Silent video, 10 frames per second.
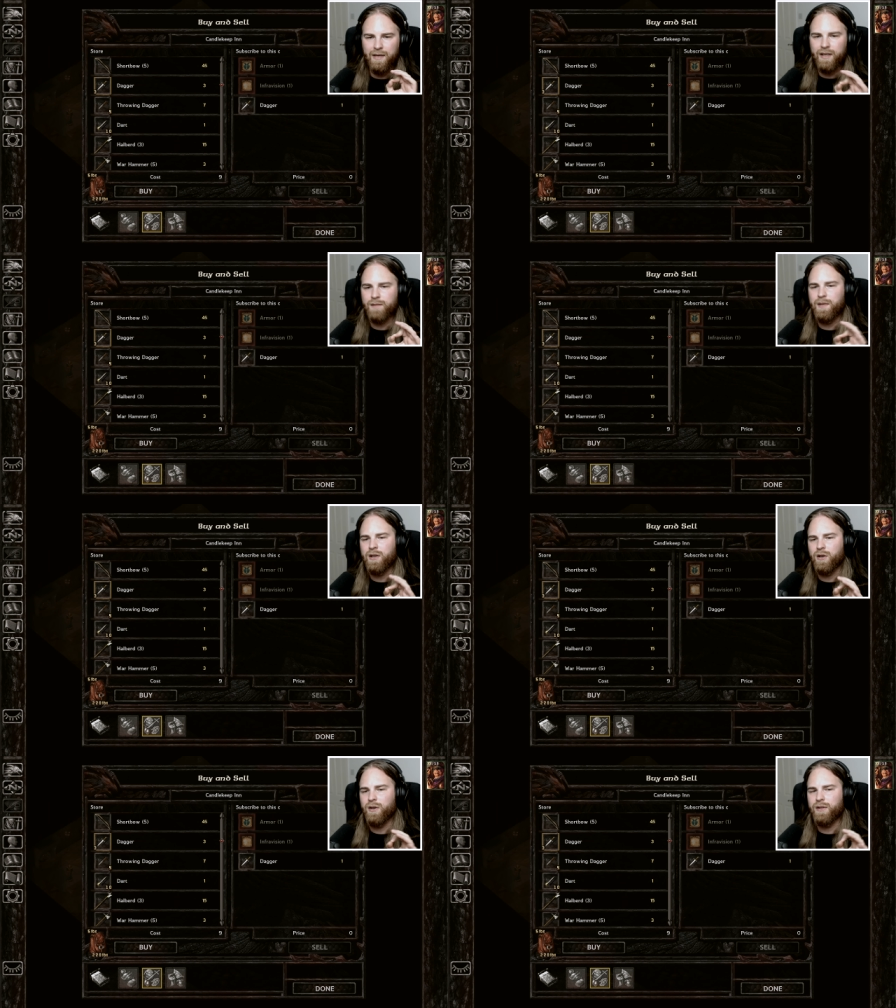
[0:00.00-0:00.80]
is
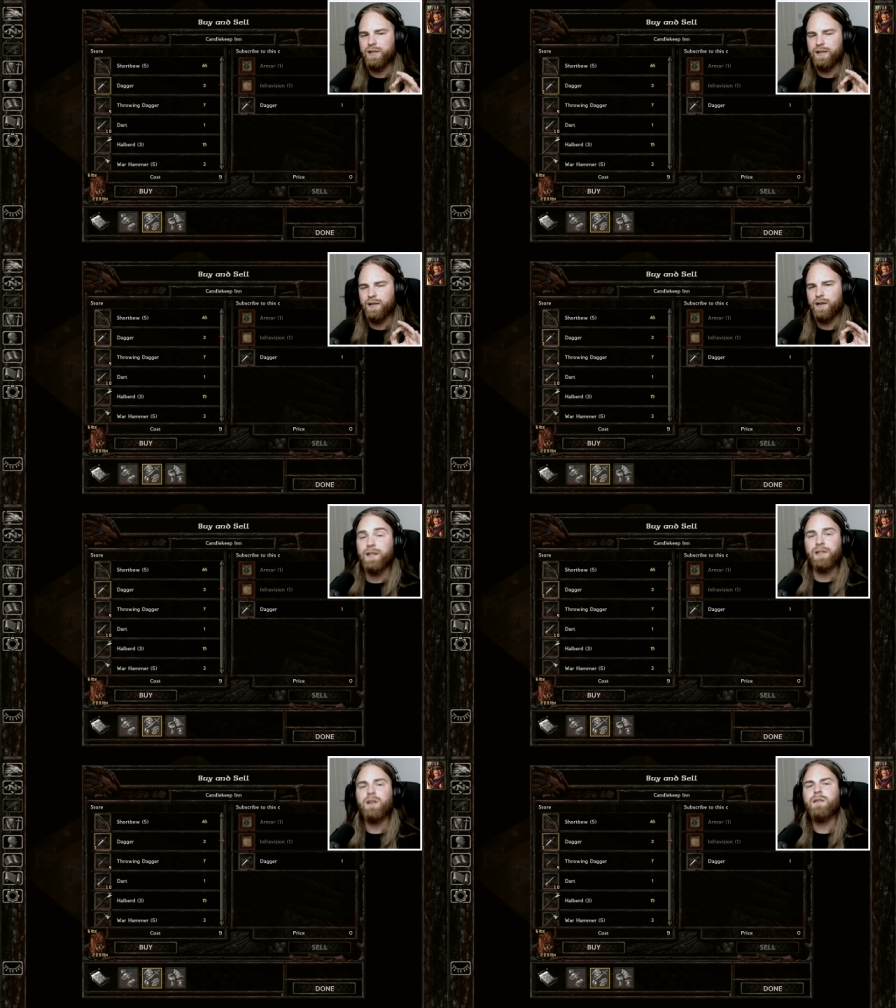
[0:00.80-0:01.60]
because
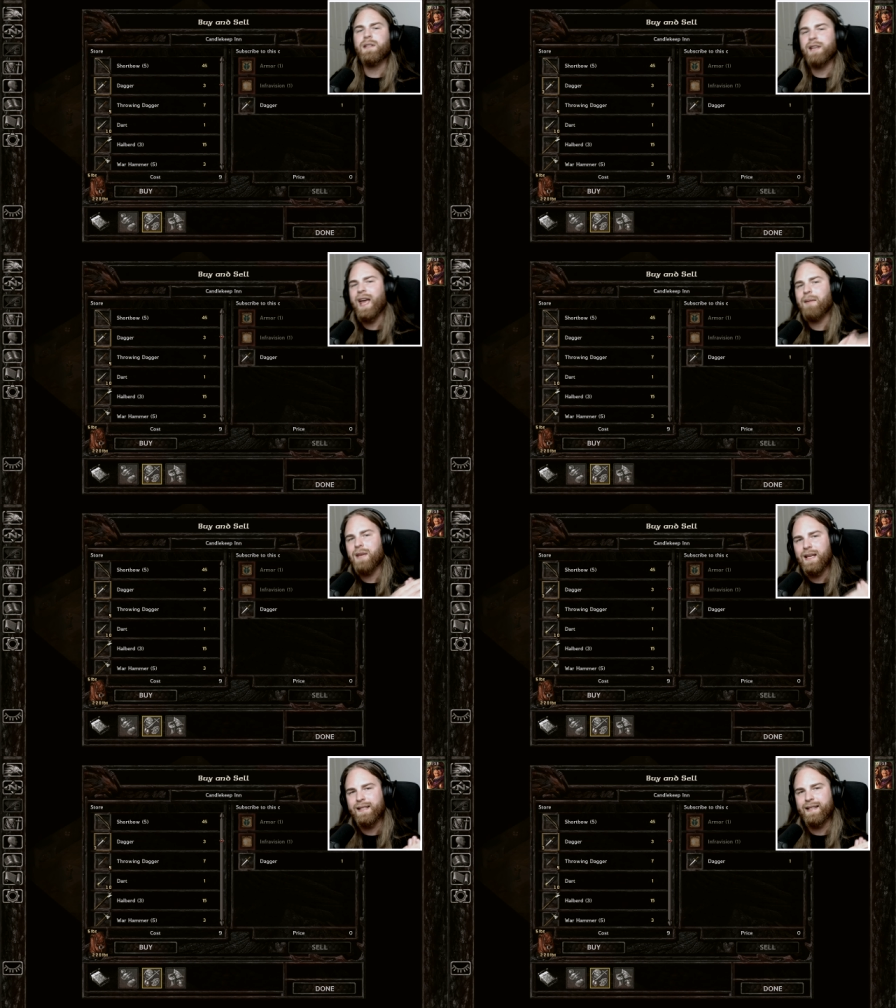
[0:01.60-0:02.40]
the story of this game
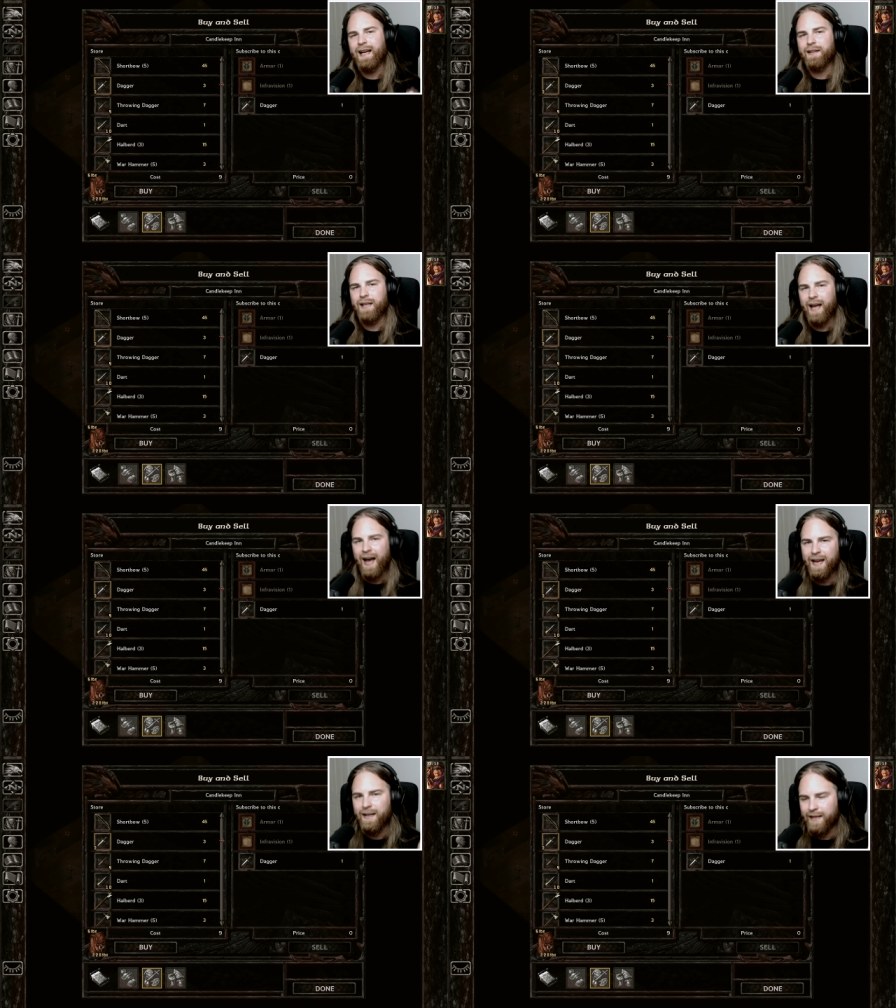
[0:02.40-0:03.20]
is that the
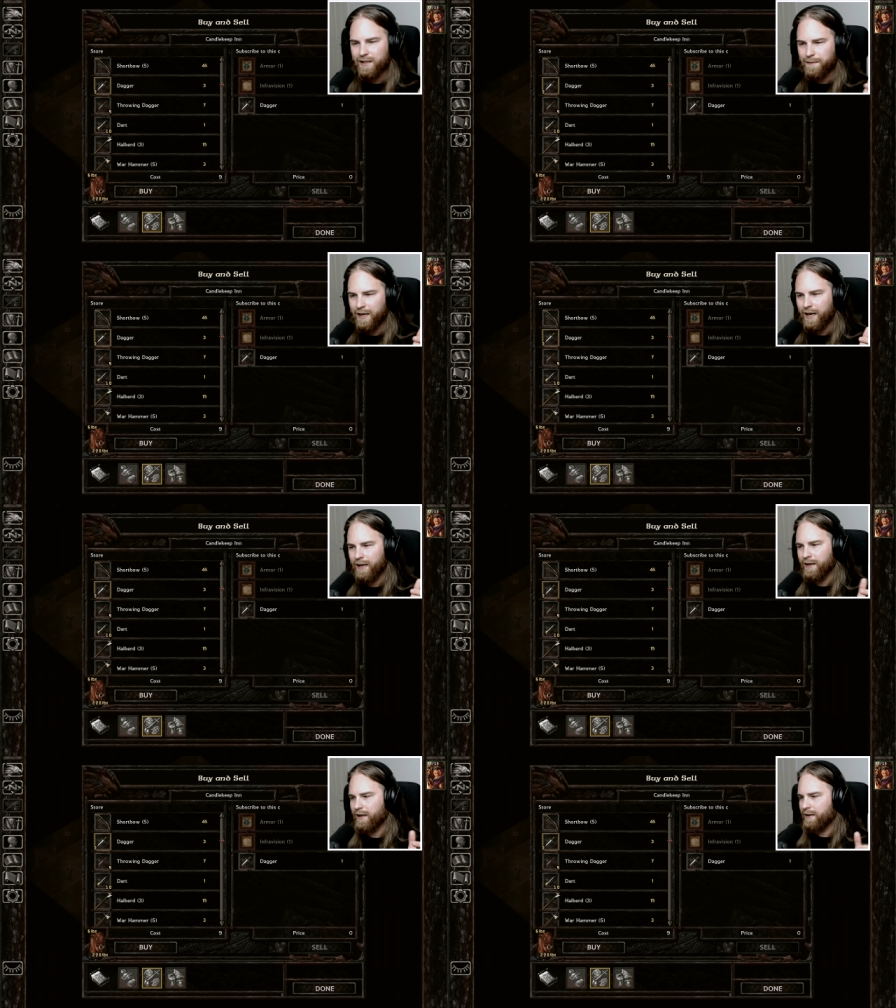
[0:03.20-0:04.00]
iron that's
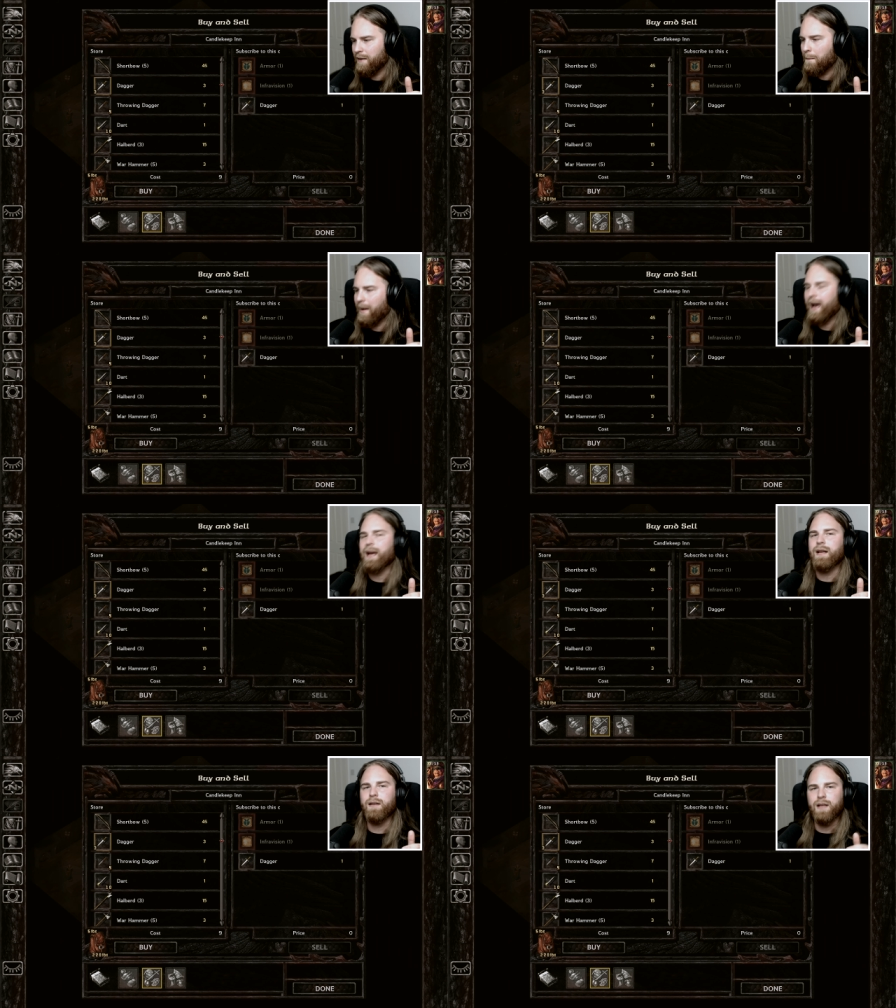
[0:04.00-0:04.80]
being
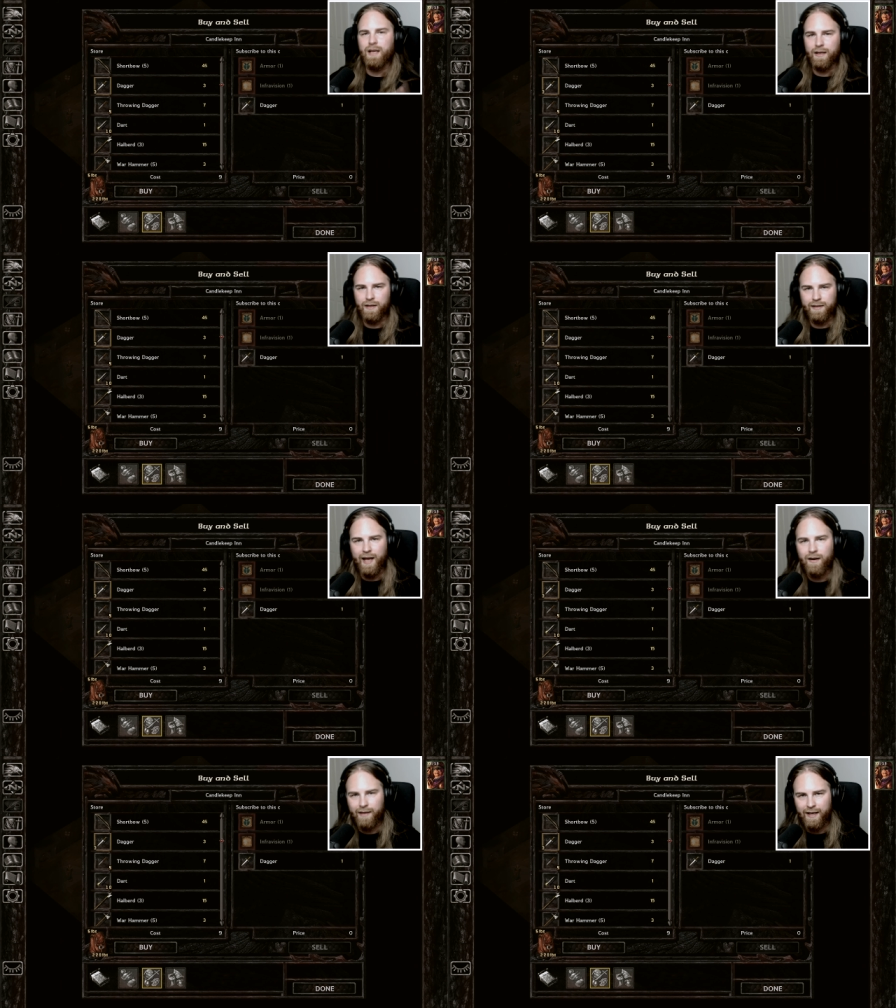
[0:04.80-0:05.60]
mined in this
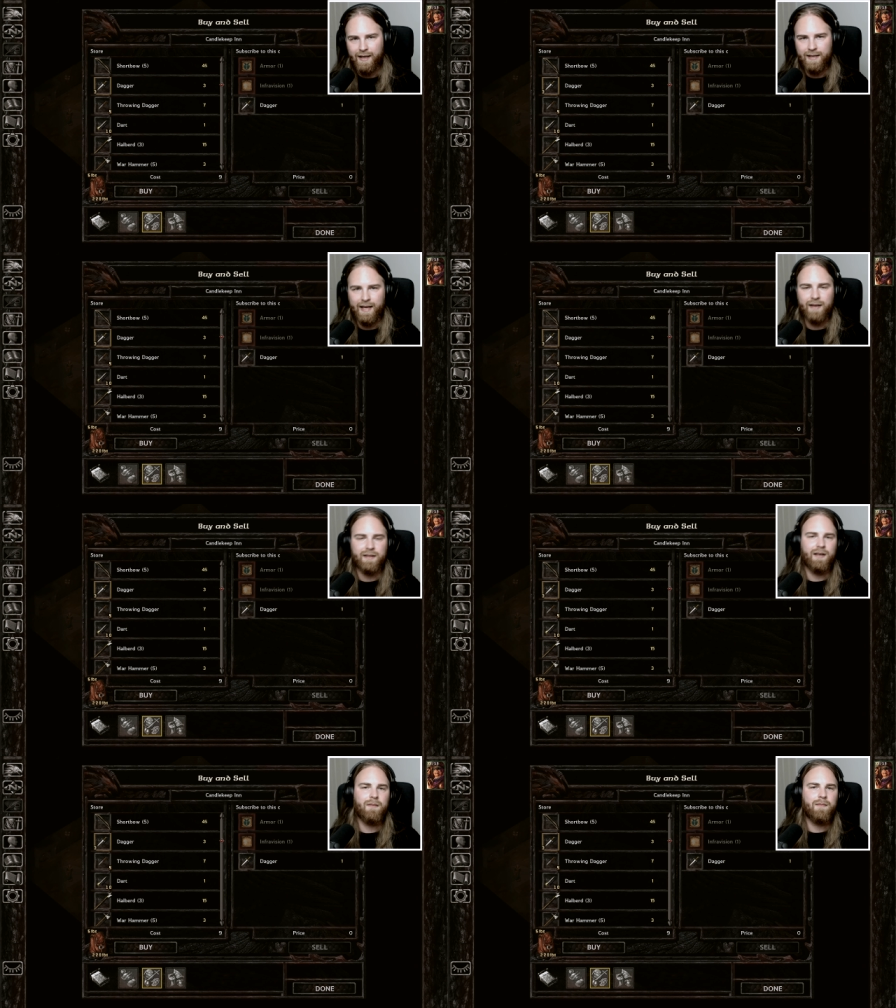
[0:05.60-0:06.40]
area is
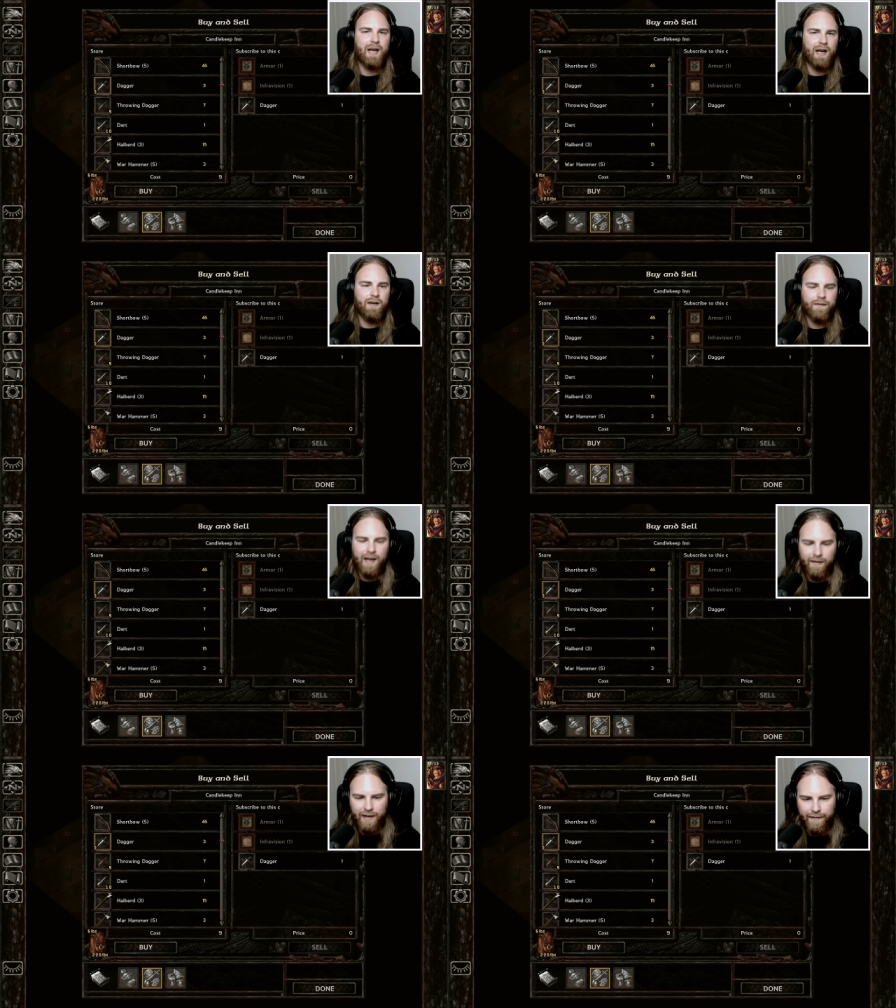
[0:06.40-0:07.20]
actually being
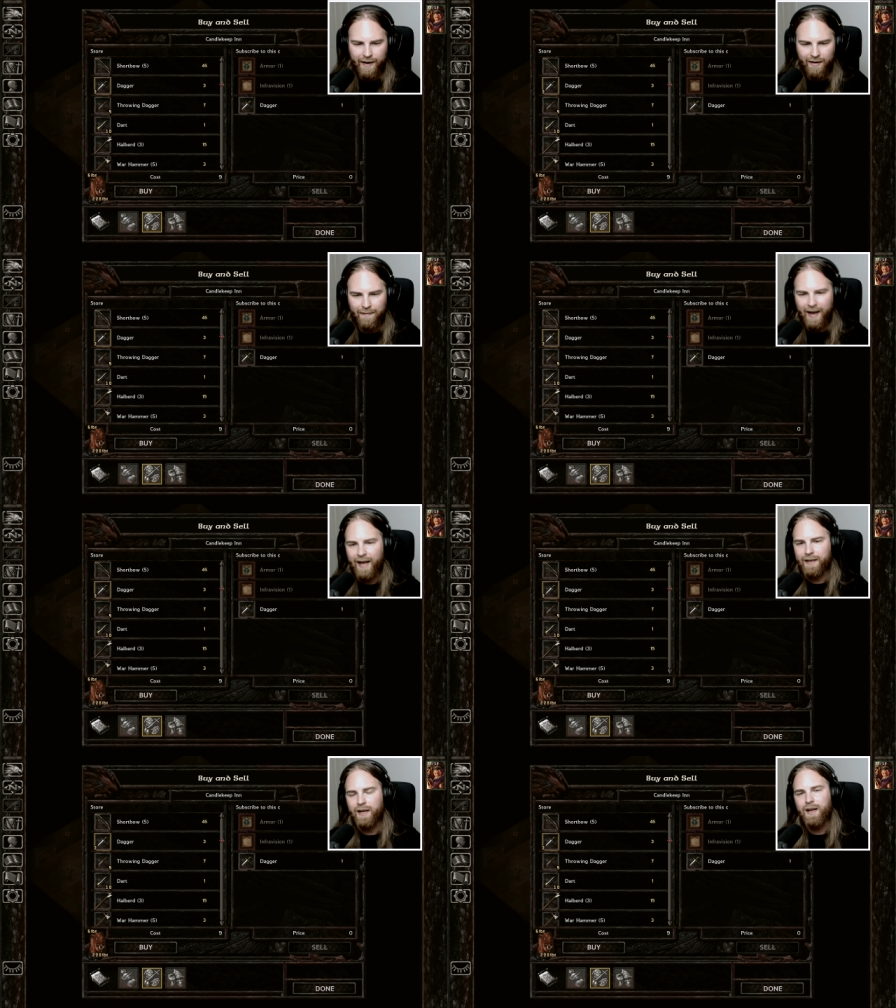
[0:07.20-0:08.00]
very, very
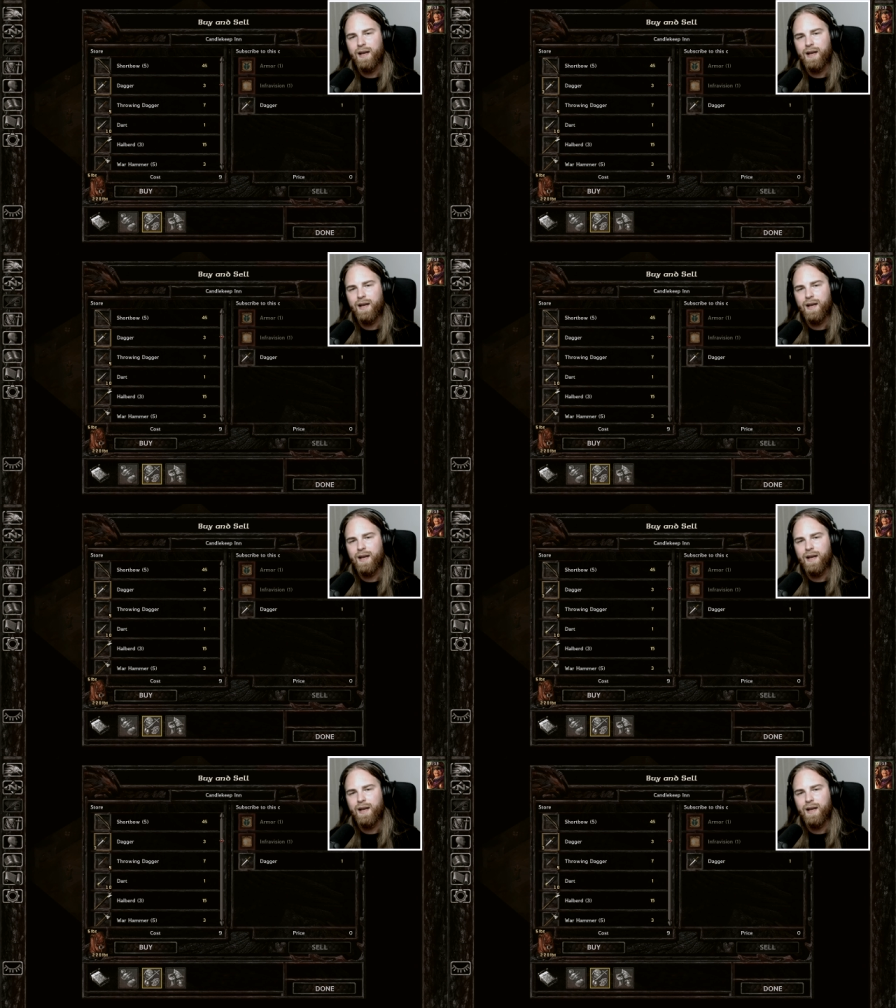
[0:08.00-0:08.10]
bad,